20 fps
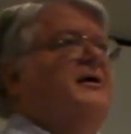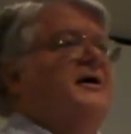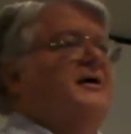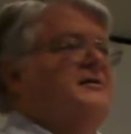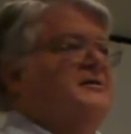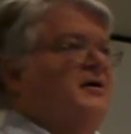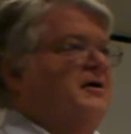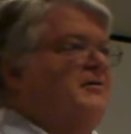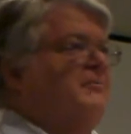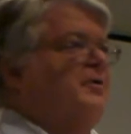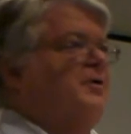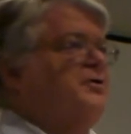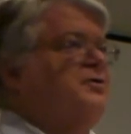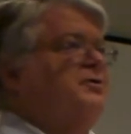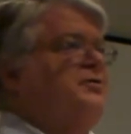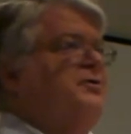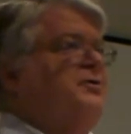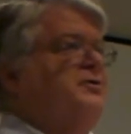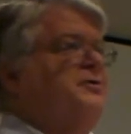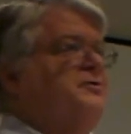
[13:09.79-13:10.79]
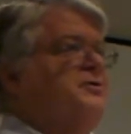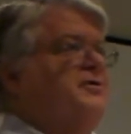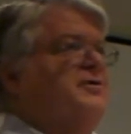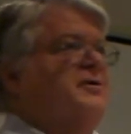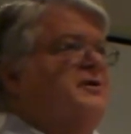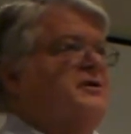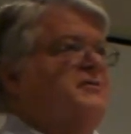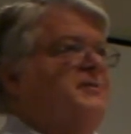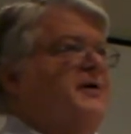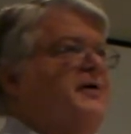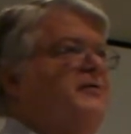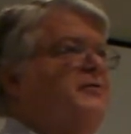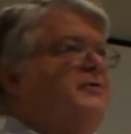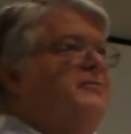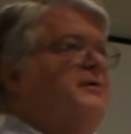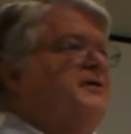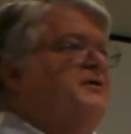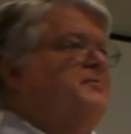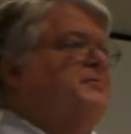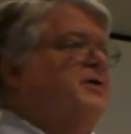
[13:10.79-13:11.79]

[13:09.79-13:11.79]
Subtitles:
as a commercial user on spectrum that's